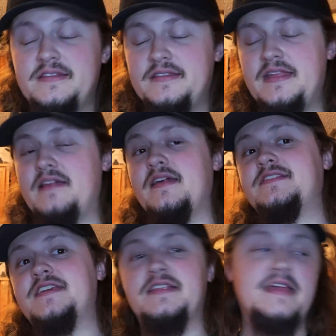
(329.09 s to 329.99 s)
Now
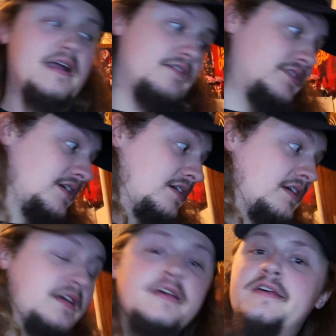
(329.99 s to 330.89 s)
let's get down
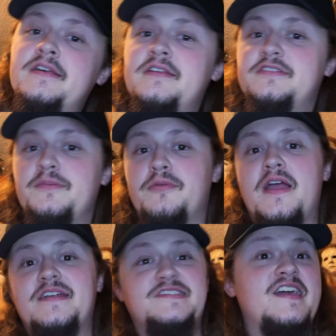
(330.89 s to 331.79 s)
to
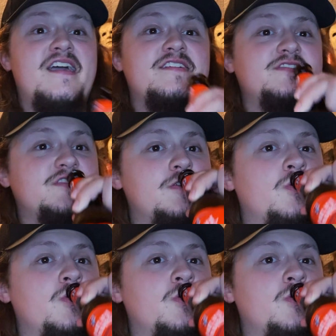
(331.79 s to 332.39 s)
brass tacks.